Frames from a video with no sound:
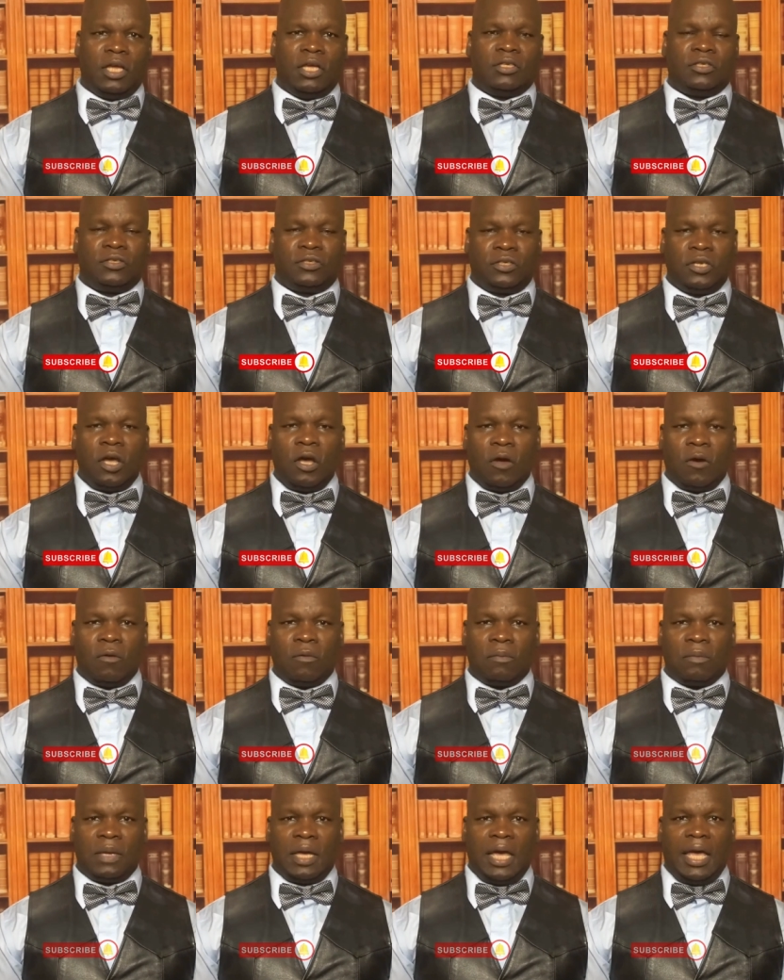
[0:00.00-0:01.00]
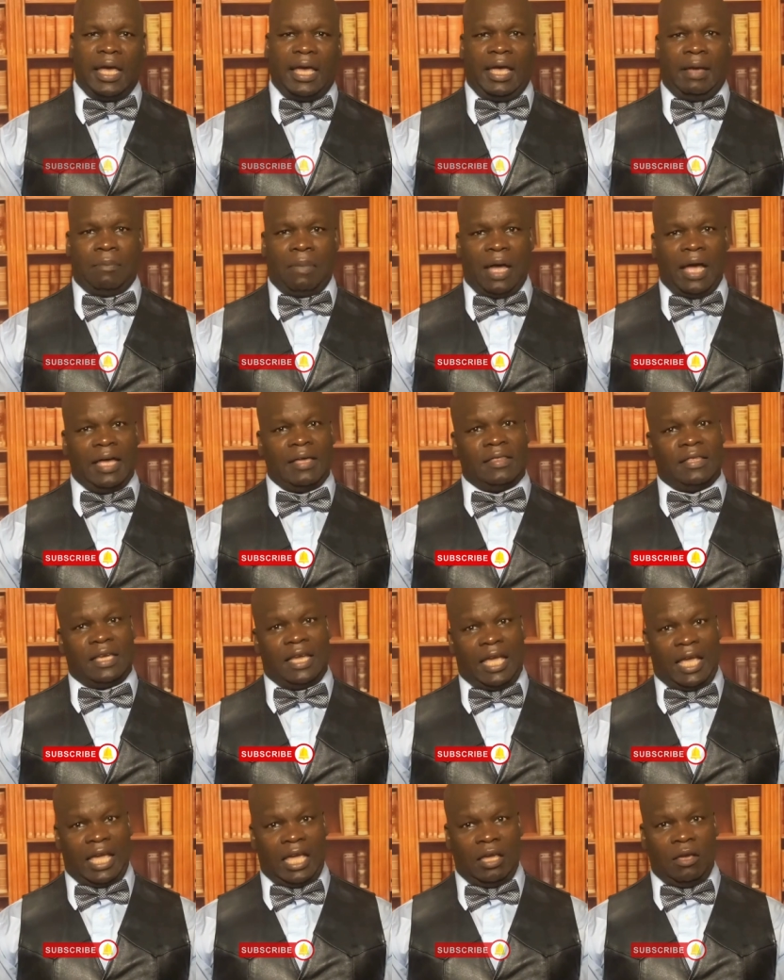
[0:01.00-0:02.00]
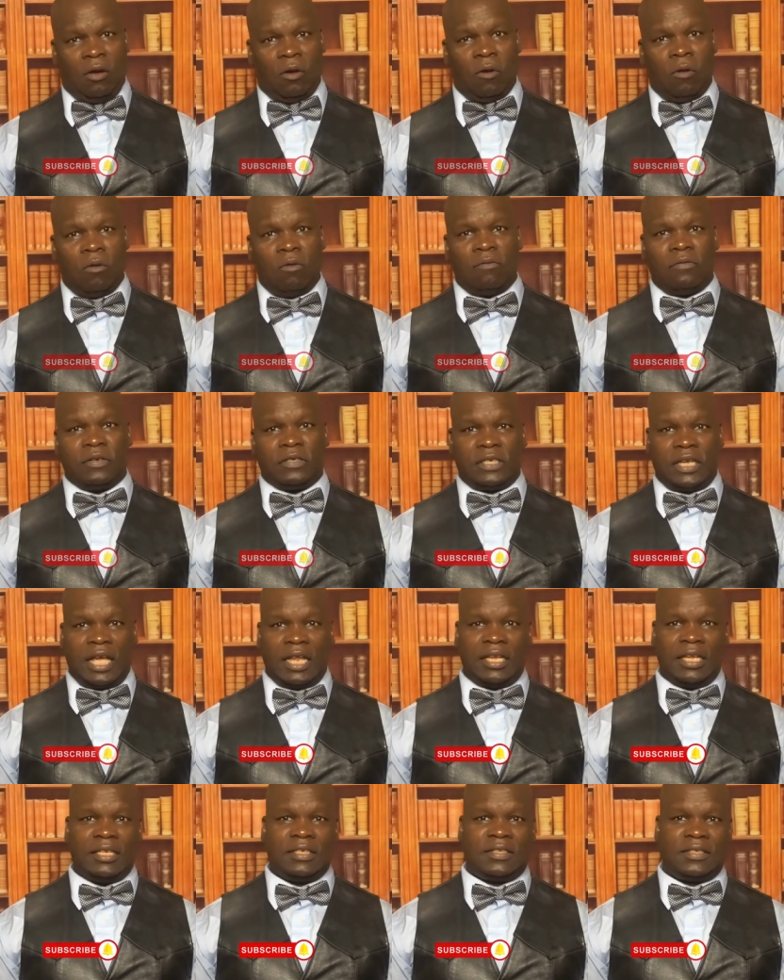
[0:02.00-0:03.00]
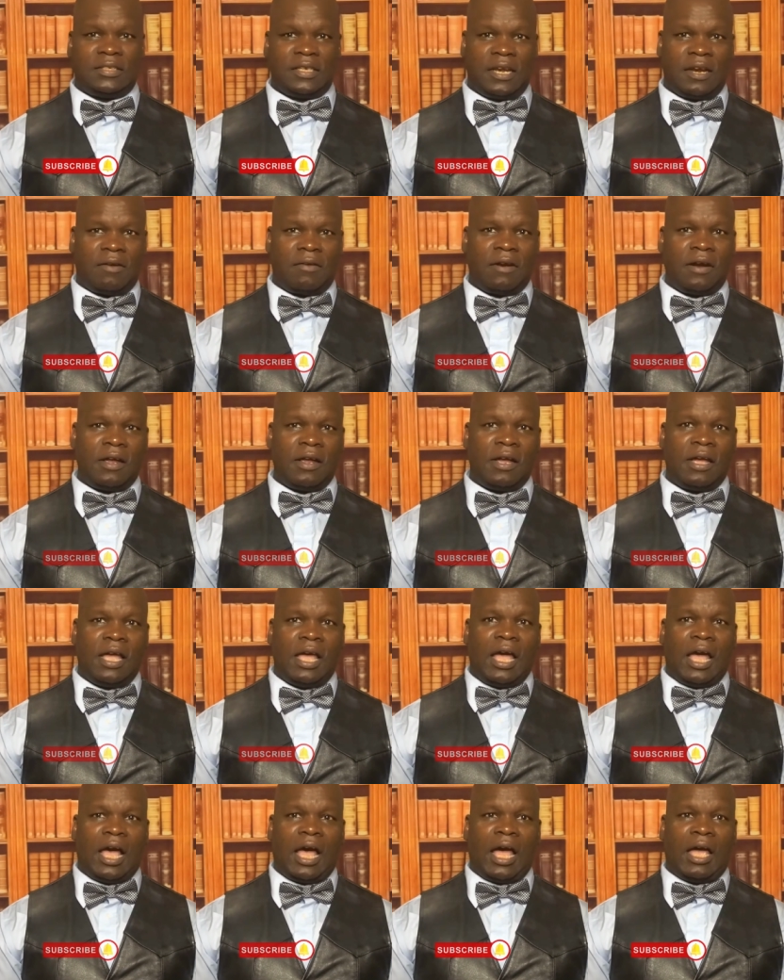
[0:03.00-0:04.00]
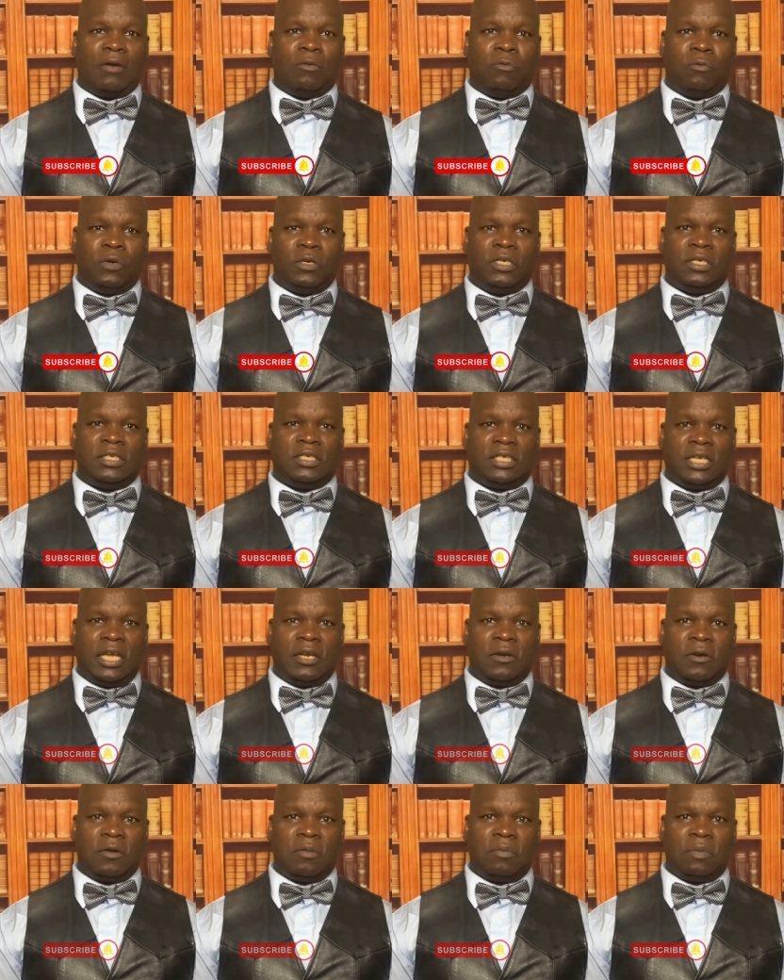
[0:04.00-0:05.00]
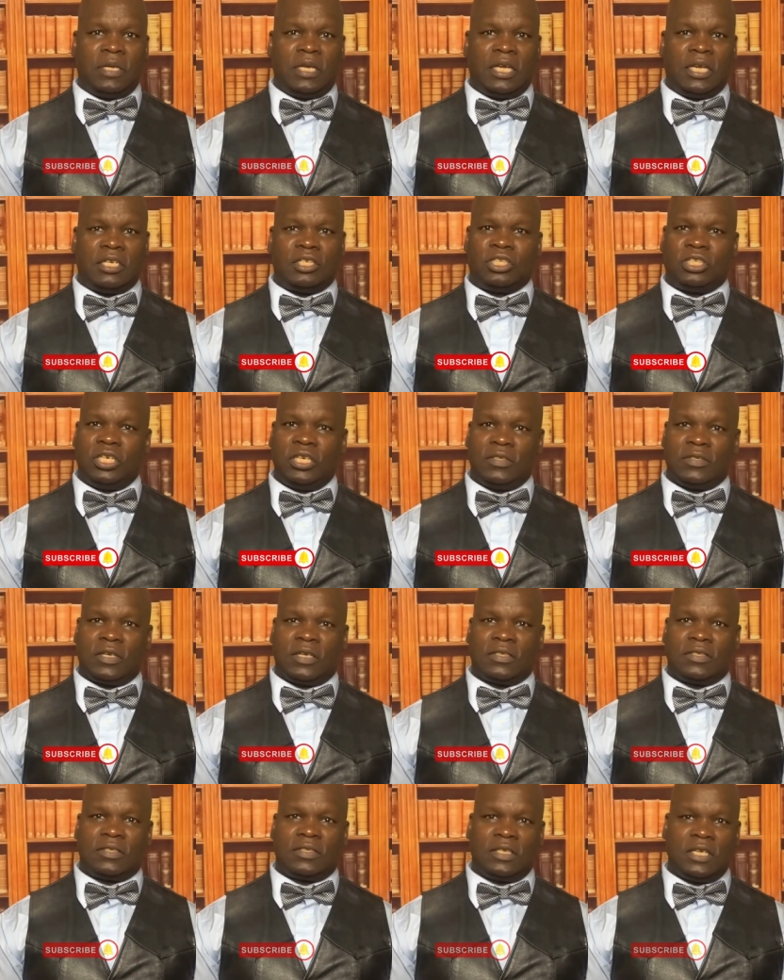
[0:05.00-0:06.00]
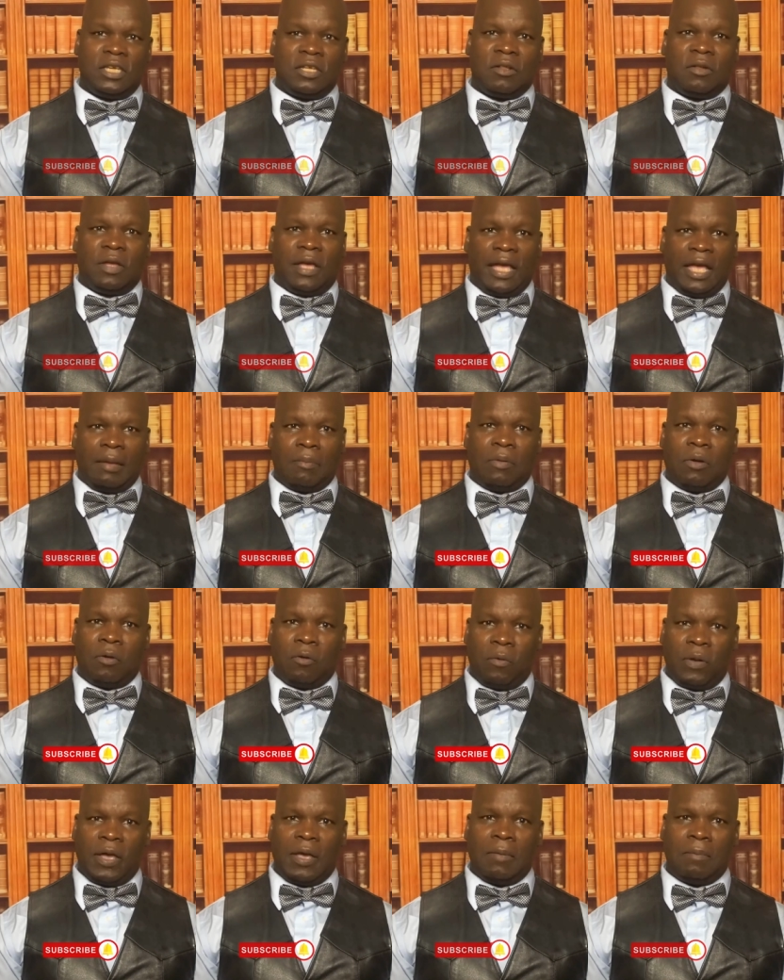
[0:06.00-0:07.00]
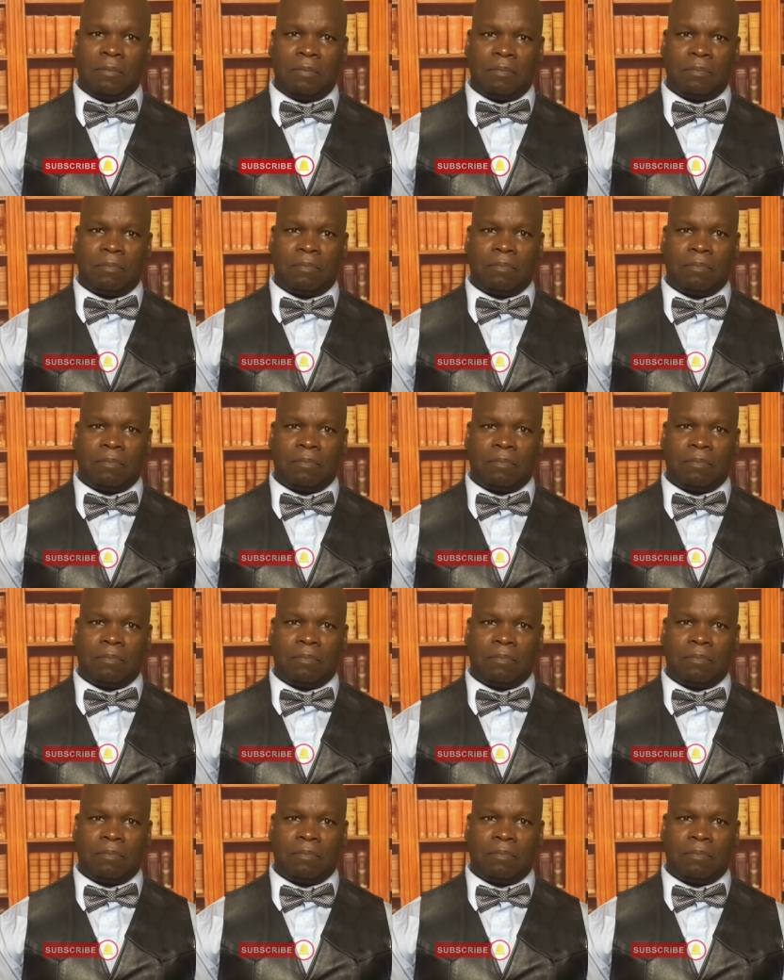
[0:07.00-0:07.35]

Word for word: So, am I the a-hole for telling Sarah I wouldn't date her because she's a single MOM?